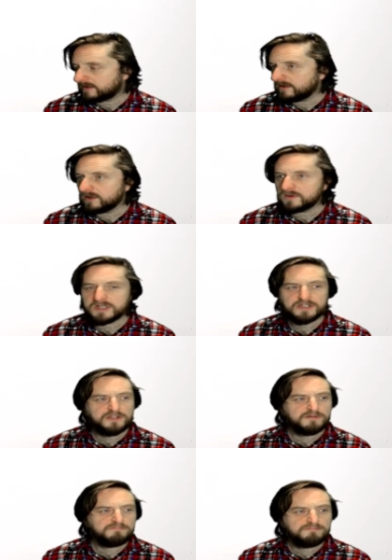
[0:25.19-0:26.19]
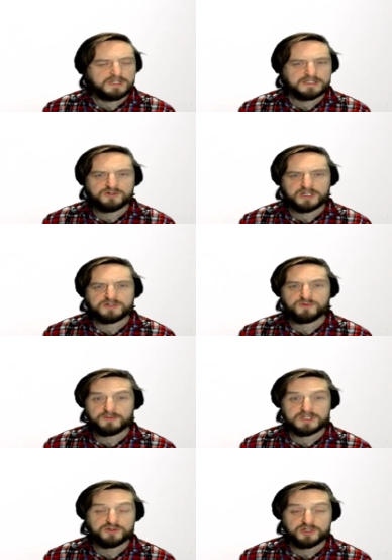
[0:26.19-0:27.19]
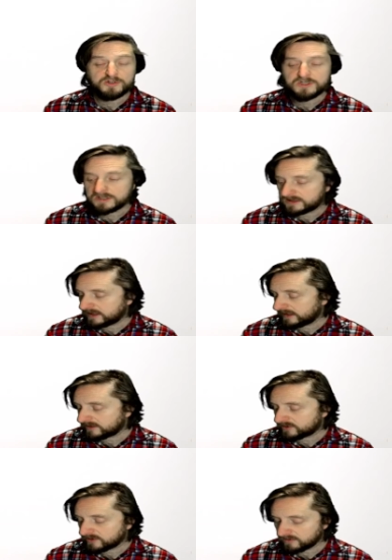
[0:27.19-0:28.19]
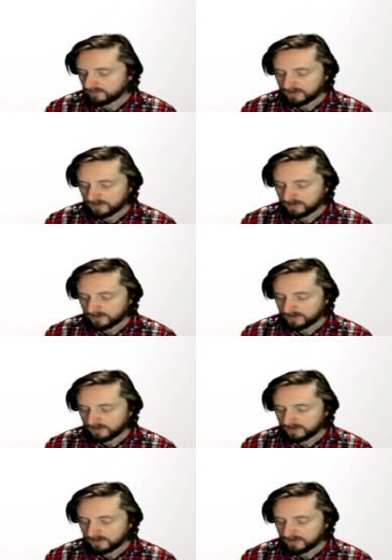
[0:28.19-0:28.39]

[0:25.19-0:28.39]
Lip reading: using these strings and ropes introduces into